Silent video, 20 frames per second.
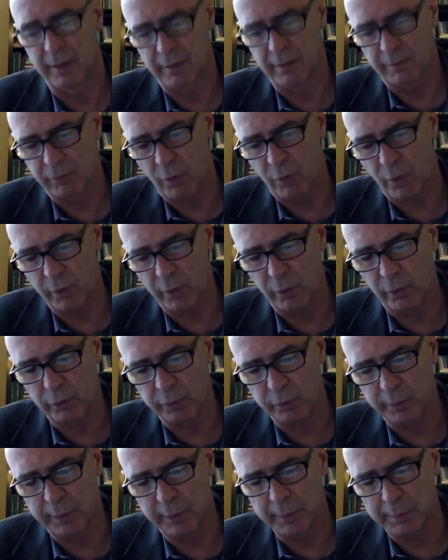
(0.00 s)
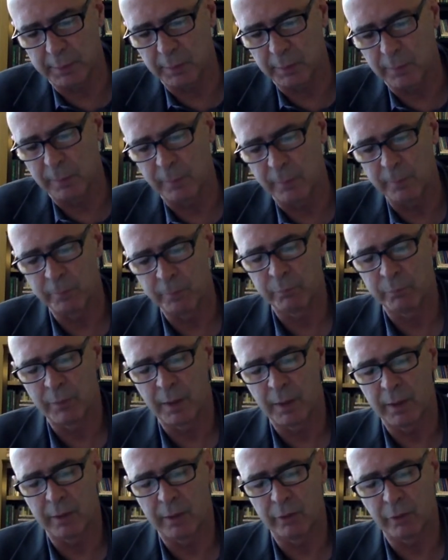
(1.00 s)
for those people.
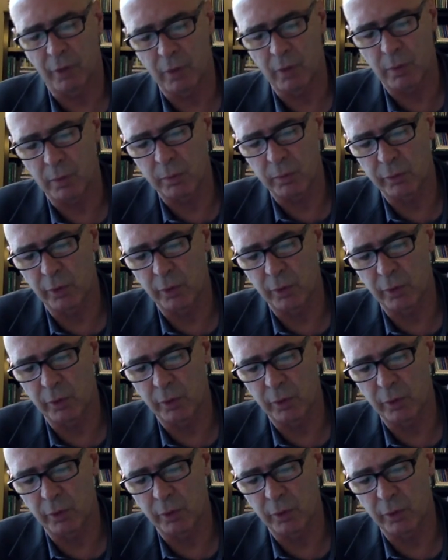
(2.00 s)
So